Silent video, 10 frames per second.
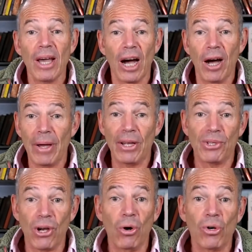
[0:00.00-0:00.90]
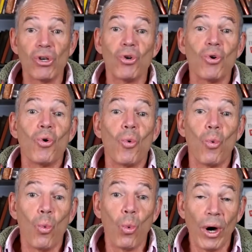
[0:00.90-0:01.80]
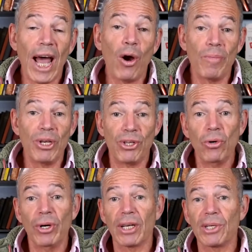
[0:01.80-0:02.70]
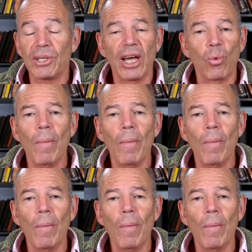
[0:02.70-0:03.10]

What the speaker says: And so what I would be doing is saying,